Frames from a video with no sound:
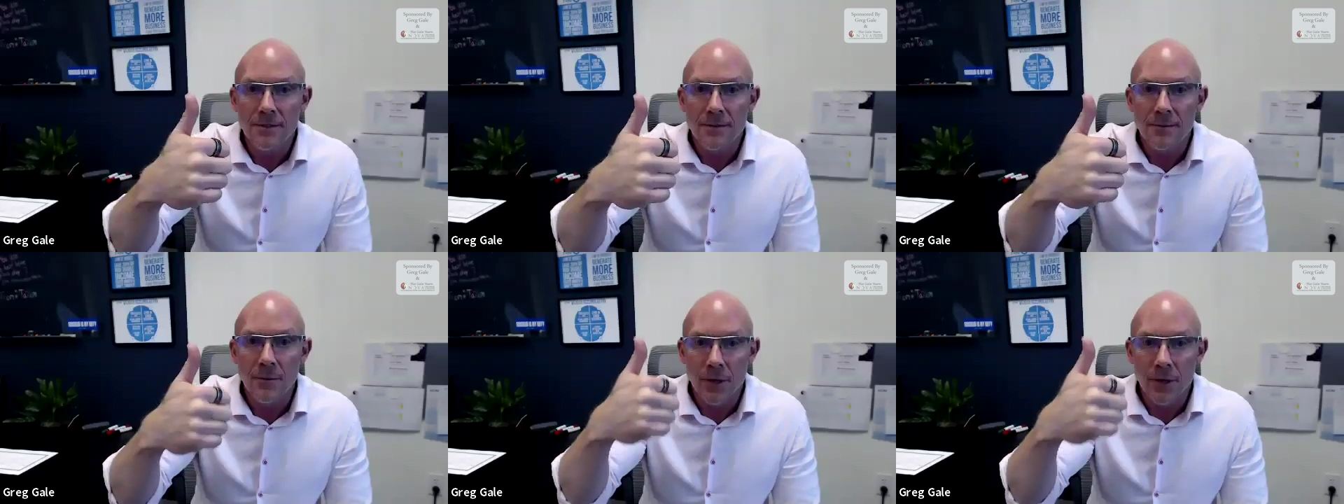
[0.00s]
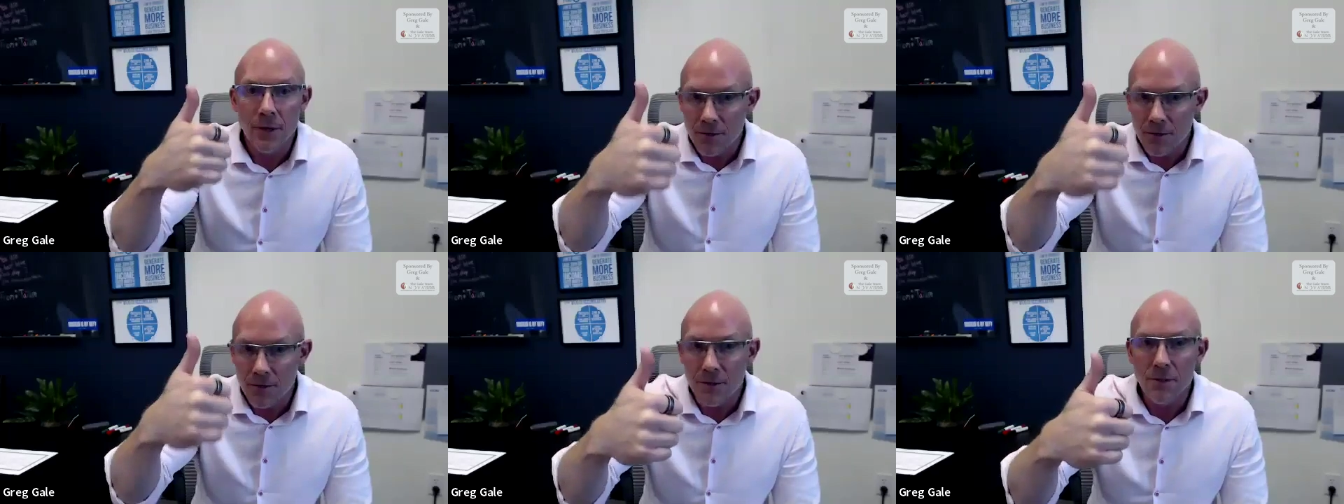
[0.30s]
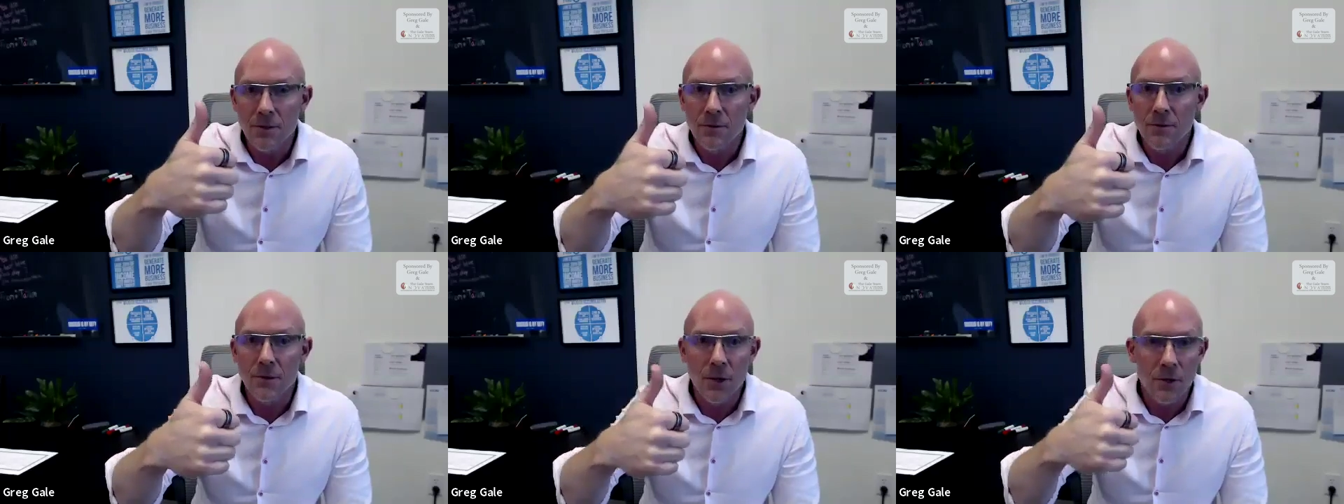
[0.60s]
what you
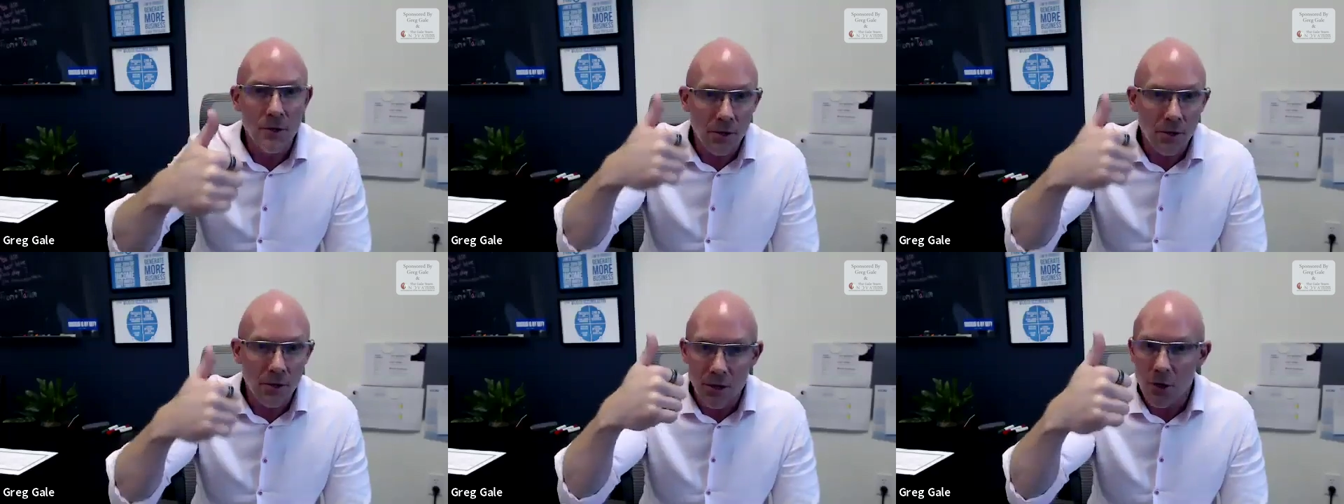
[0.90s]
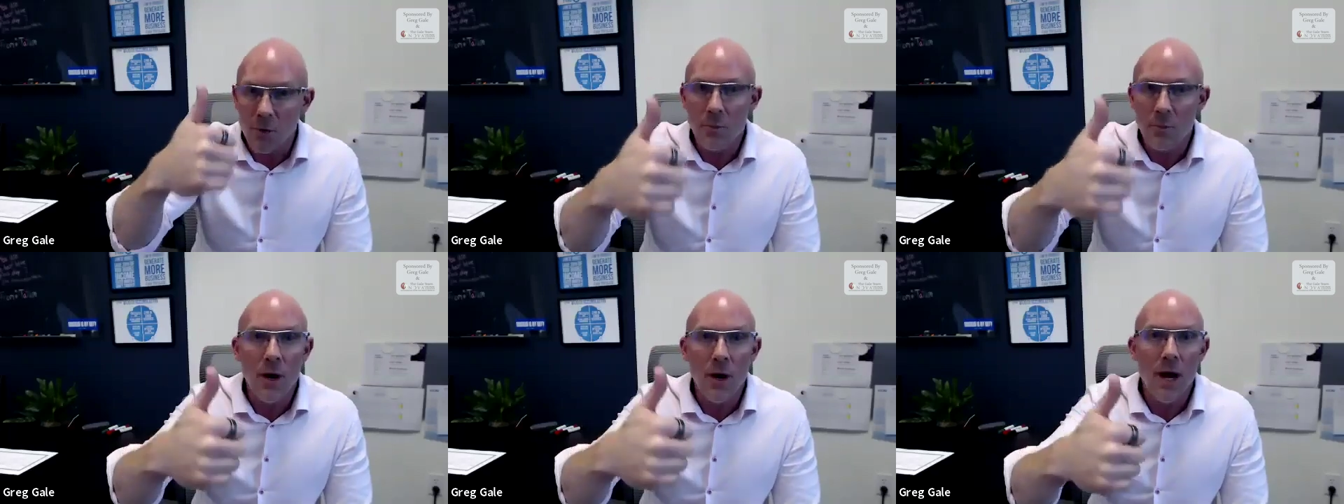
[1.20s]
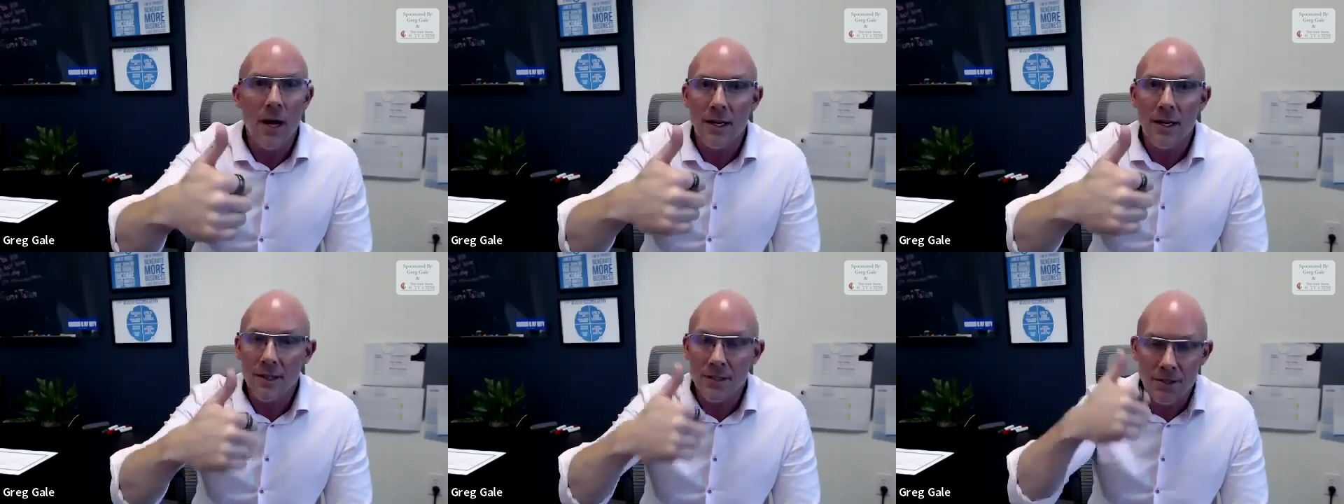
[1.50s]
do, know your loan
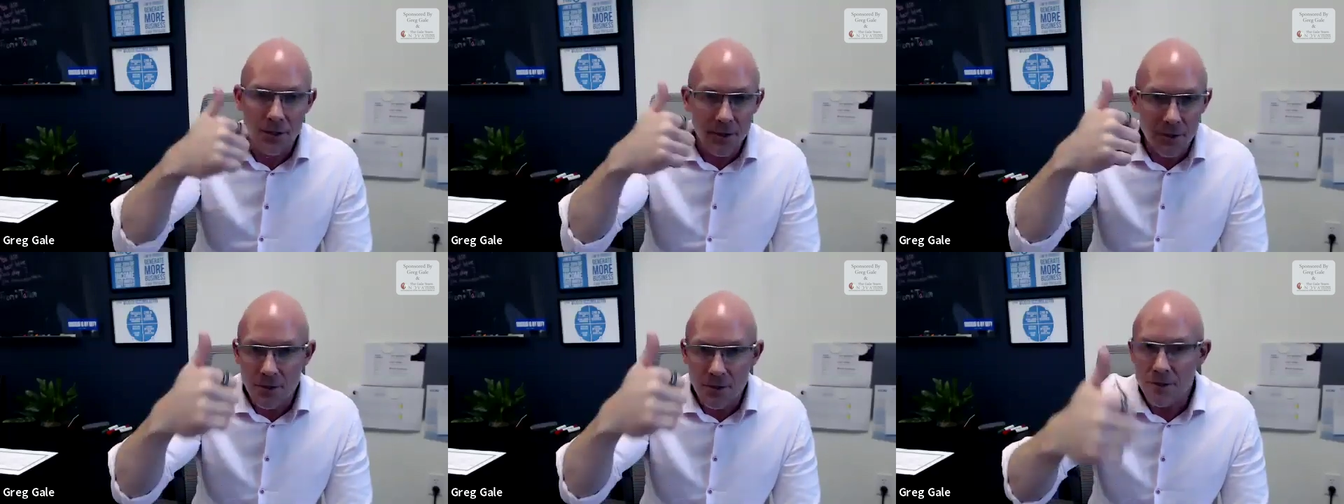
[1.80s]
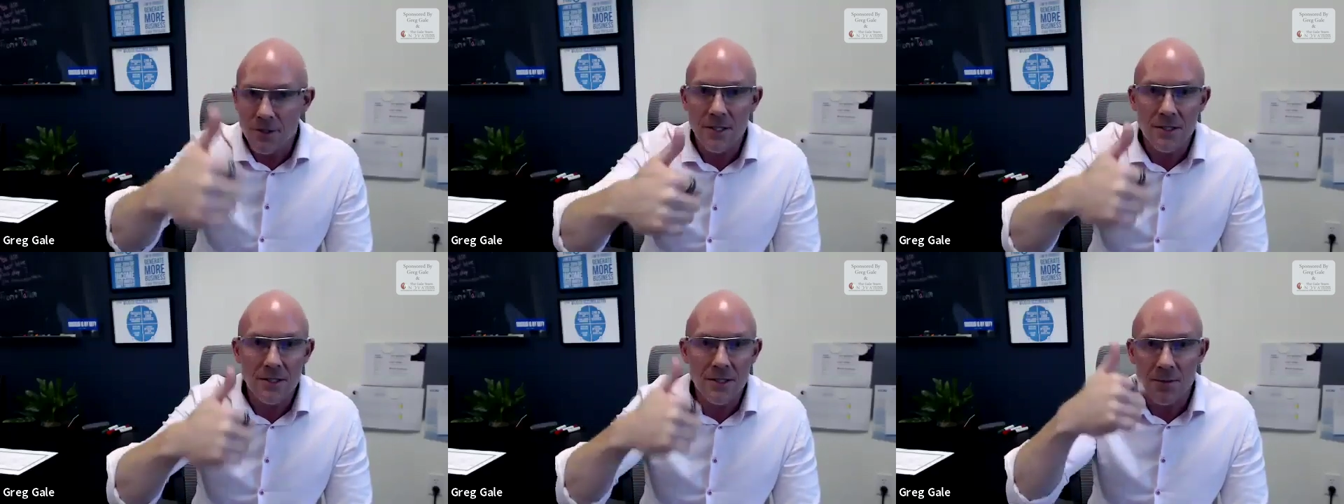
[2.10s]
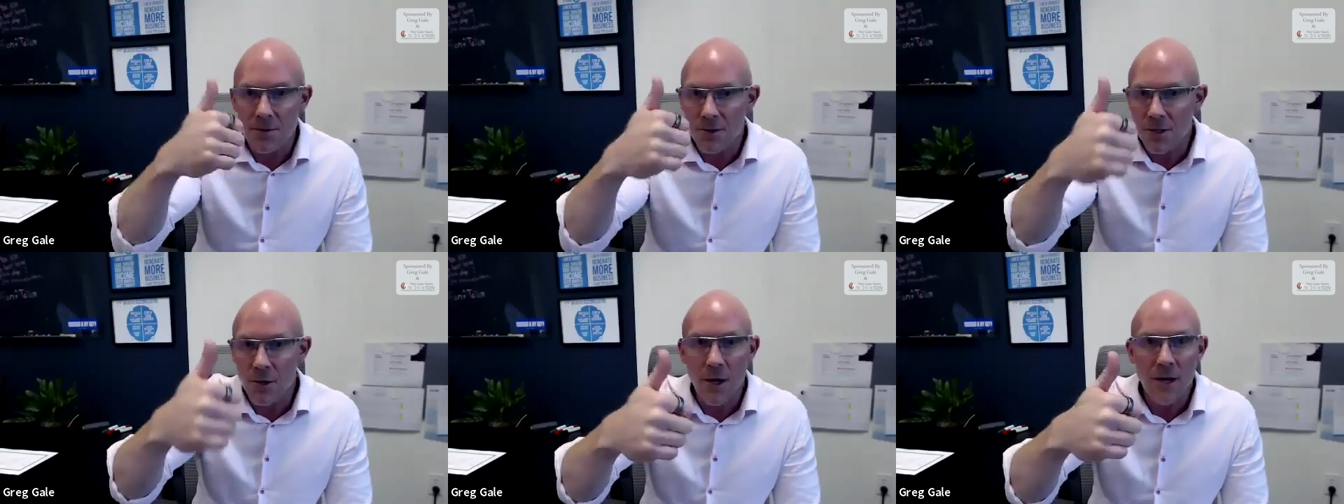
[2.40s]
products, know your
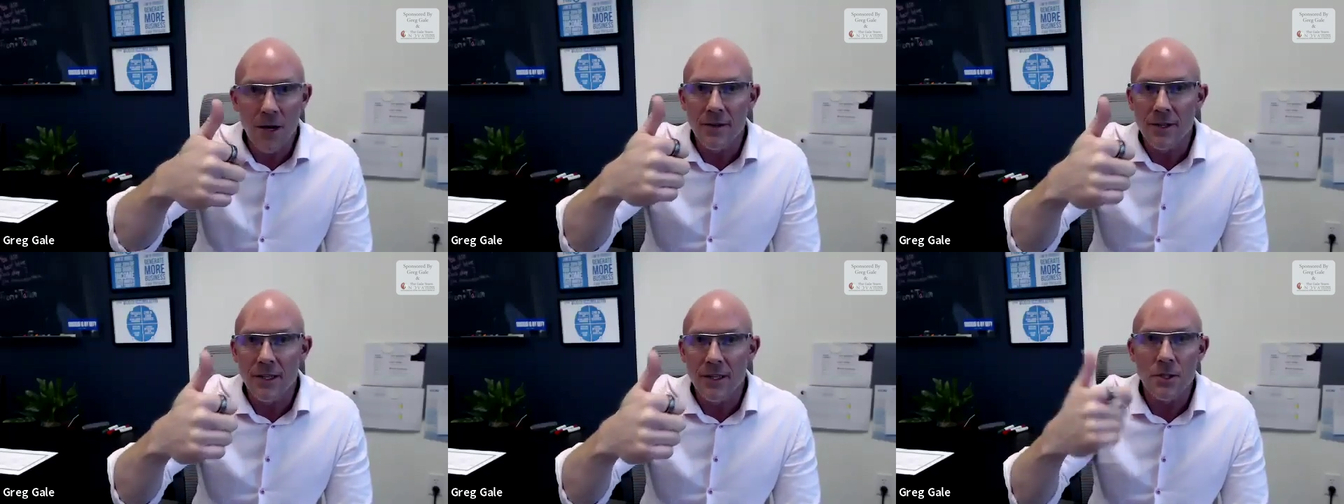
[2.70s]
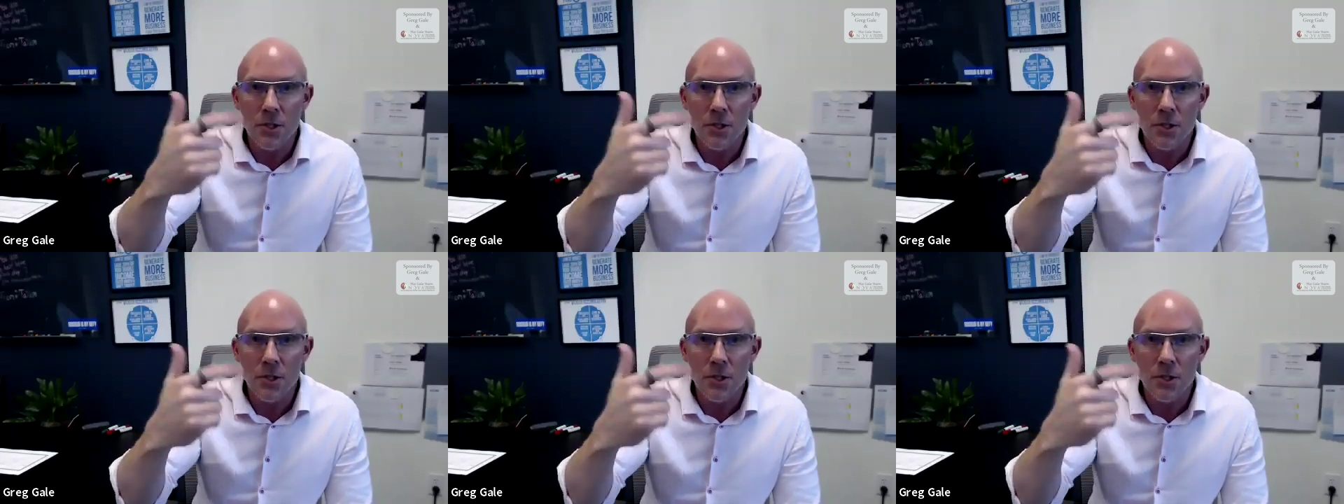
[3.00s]
systems, know everything.